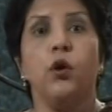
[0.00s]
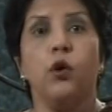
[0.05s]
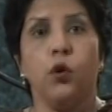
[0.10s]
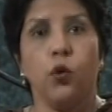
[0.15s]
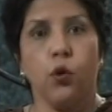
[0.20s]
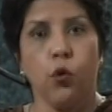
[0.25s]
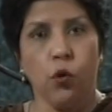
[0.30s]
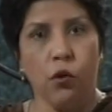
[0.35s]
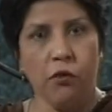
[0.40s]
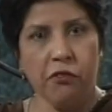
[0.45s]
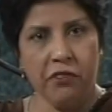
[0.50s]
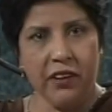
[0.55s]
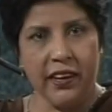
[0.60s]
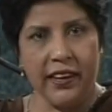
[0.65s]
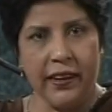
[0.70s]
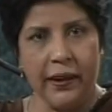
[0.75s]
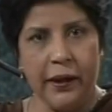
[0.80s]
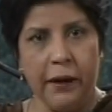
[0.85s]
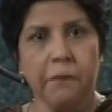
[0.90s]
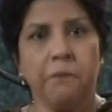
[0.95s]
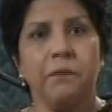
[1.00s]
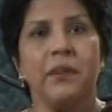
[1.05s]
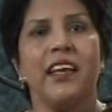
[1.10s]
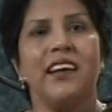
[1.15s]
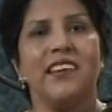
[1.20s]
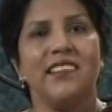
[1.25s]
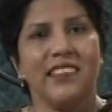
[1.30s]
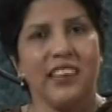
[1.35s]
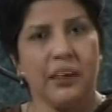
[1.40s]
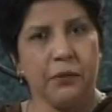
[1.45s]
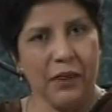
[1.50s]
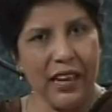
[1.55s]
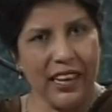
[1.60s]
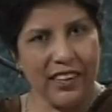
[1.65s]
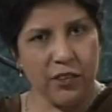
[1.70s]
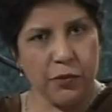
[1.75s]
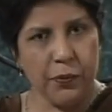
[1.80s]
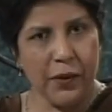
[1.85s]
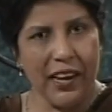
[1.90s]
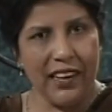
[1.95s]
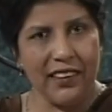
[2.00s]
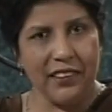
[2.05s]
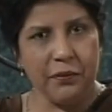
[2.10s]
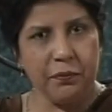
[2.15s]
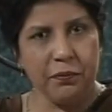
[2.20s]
over sigma x bar.